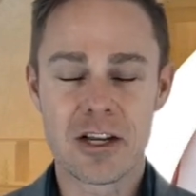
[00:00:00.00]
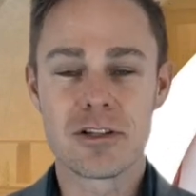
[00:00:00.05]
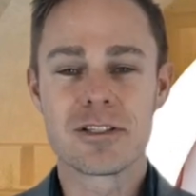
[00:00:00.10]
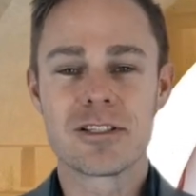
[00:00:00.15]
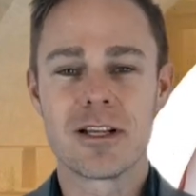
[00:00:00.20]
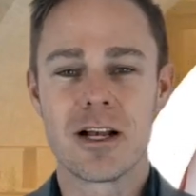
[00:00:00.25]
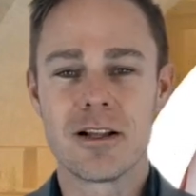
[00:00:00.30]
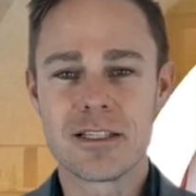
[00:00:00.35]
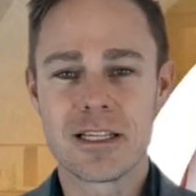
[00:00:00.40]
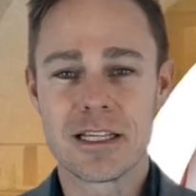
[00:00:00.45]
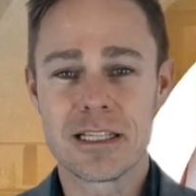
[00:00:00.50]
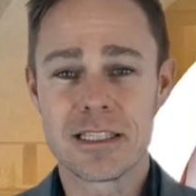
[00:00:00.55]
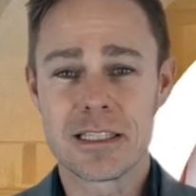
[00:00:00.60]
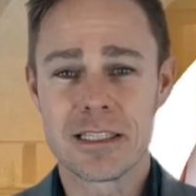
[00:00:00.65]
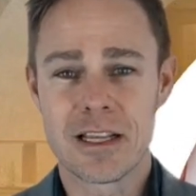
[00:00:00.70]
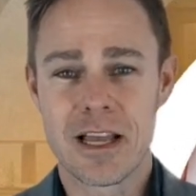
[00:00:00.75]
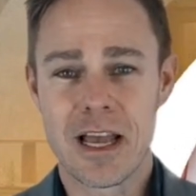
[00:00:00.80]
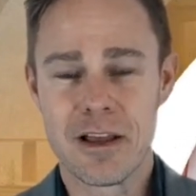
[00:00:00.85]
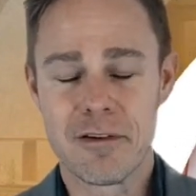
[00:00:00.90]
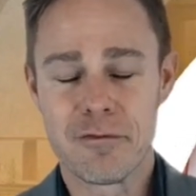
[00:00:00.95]
consulting
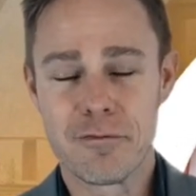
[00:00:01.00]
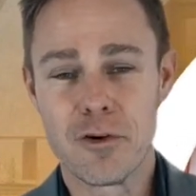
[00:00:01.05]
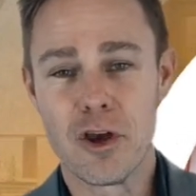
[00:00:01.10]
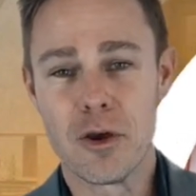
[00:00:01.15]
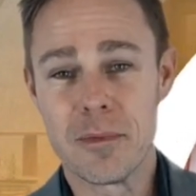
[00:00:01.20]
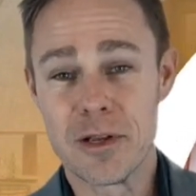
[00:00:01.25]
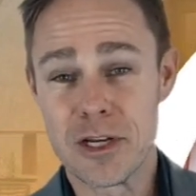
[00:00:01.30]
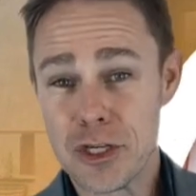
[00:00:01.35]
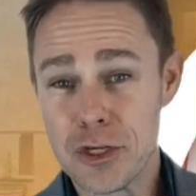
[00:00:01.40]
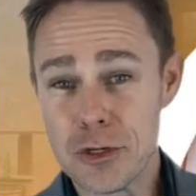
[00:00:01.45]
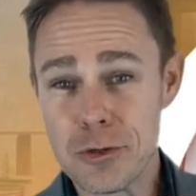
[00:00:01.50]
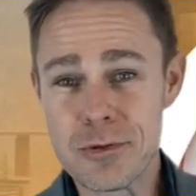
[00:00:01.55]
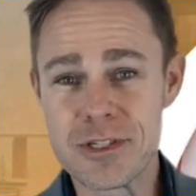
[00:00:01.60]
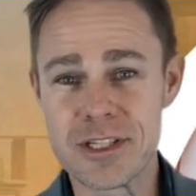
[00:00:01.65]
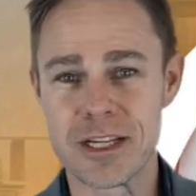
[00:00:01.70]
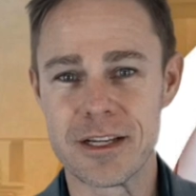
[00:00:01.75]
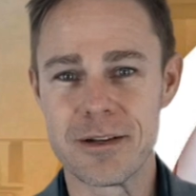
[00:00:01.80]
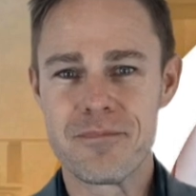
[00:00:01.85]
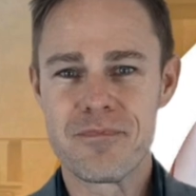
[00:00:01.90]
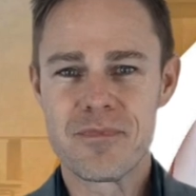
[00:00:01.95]
uh, firm in
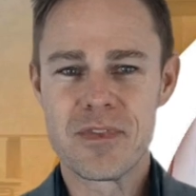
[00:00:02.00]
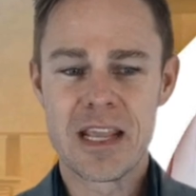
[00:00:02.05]
Houston.